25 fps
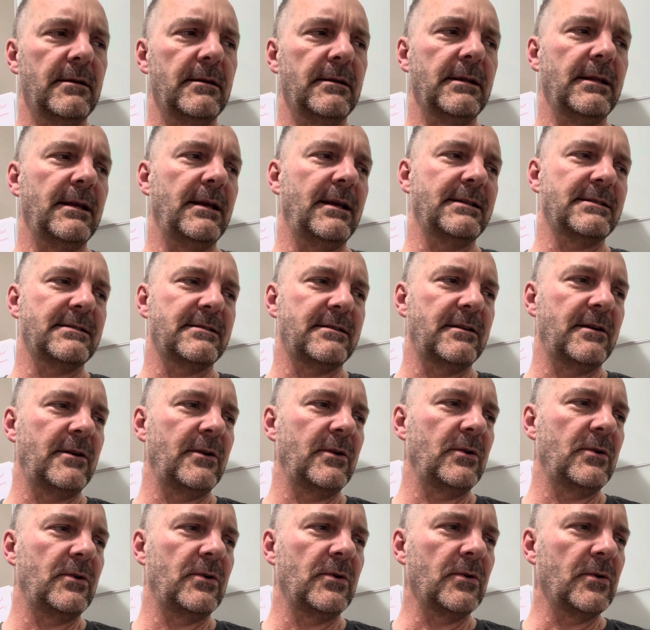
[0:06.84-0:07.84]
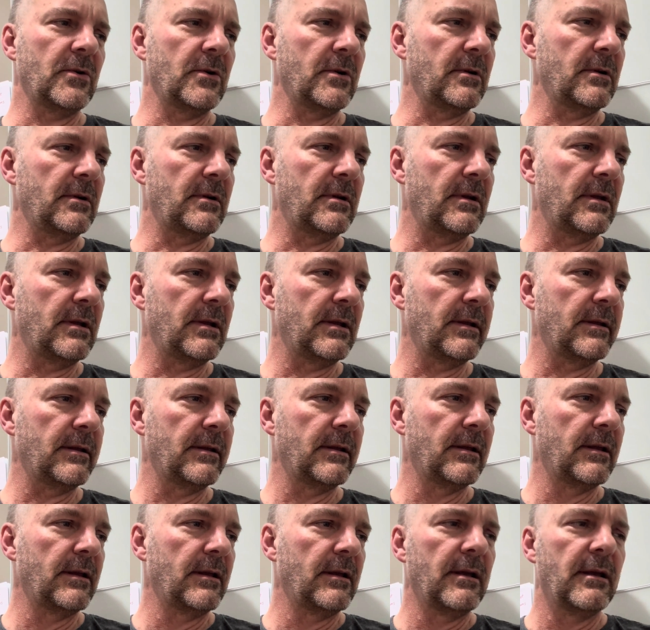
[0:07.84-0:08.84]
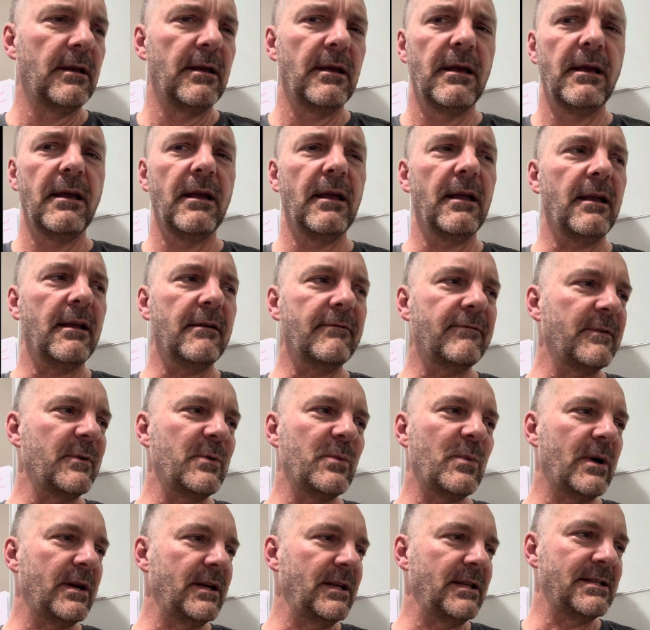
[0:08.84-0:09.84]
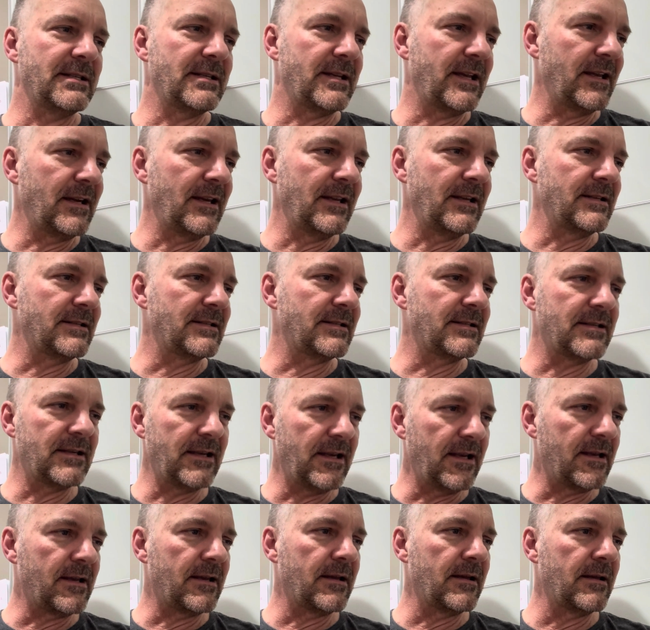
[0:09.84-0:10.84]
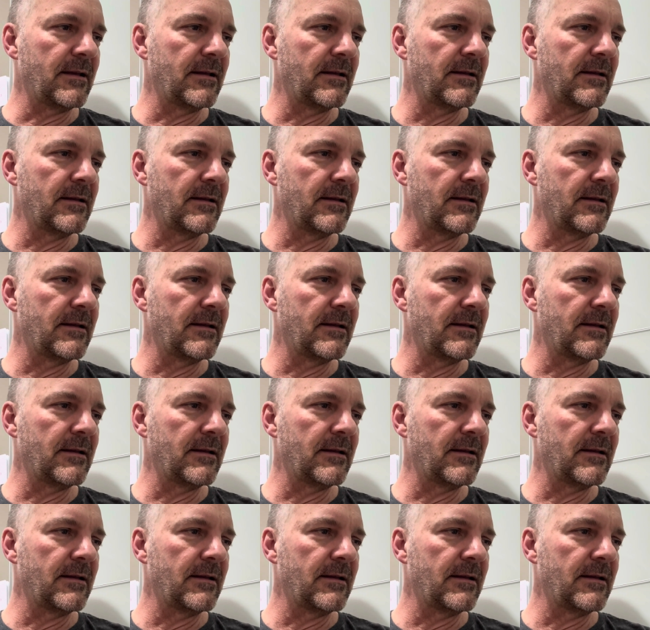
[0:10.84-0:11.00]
That's no good. Everyone is getting sick.